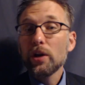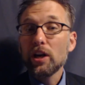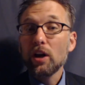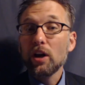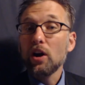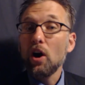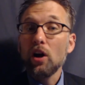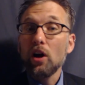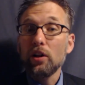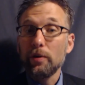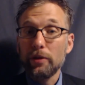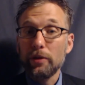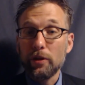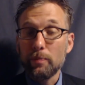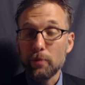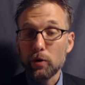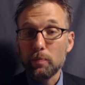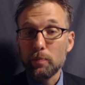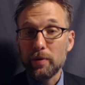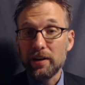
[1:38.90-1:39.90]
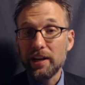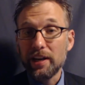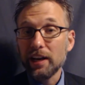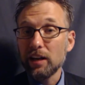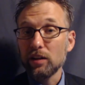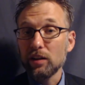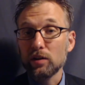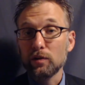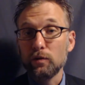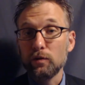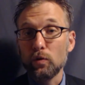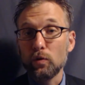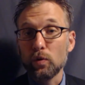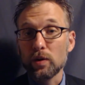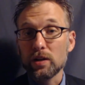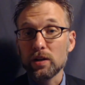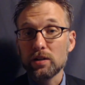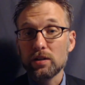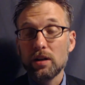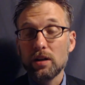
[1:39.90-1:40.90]
We could call it the perpendicular
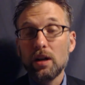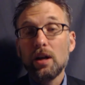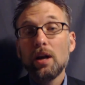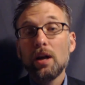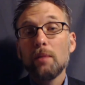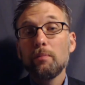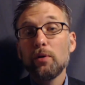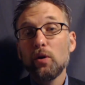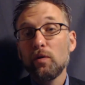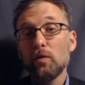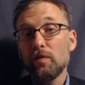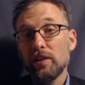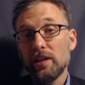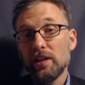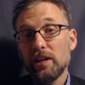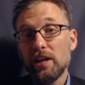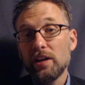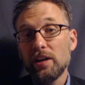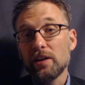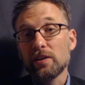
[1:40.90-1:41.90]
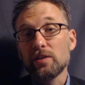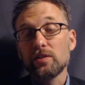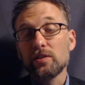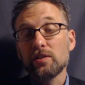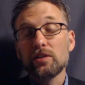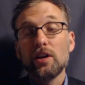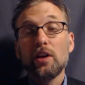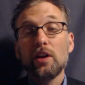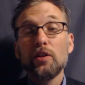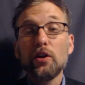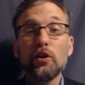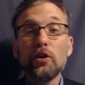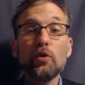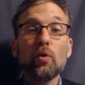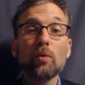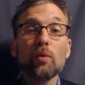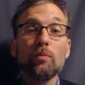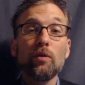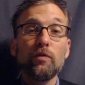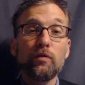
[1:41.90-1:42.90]
force, but over the years, the
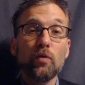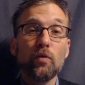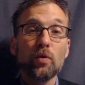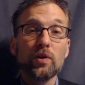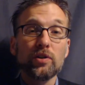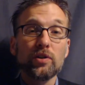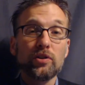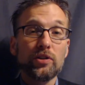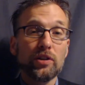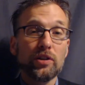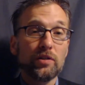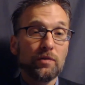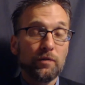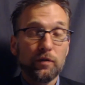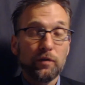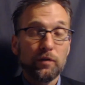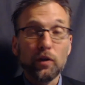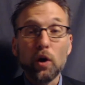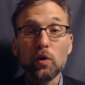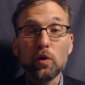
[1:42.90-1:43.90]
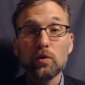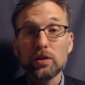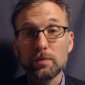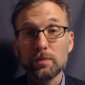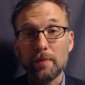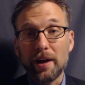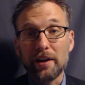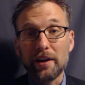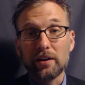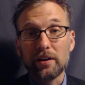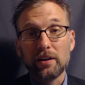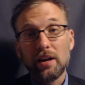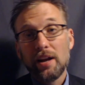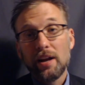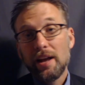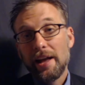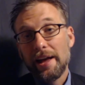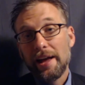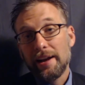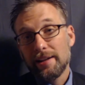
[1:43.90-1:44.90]
normal force just flows better
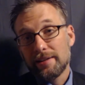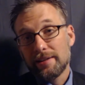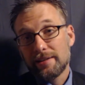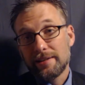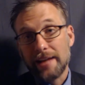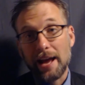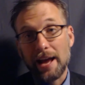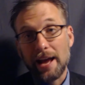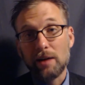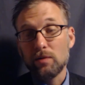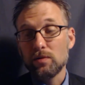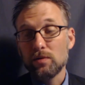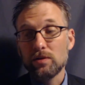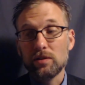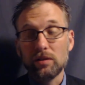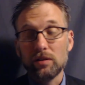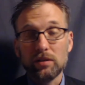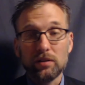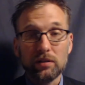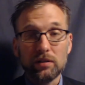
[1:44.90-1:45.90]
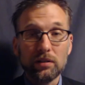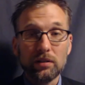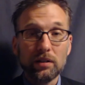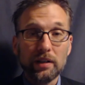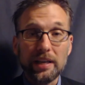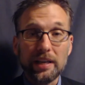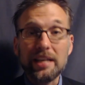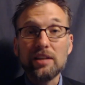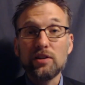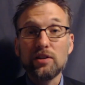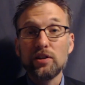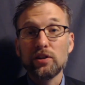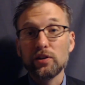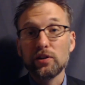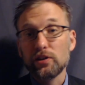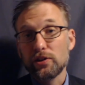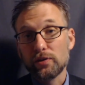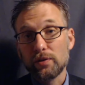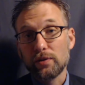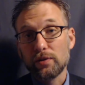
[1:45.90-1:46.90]
and it sounds a little
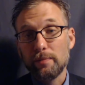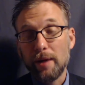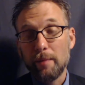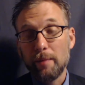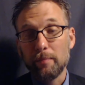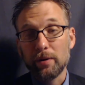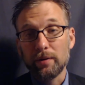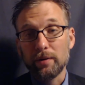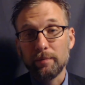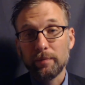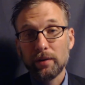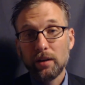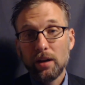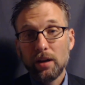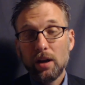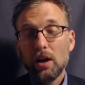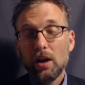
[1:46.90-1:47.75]
easier to remember.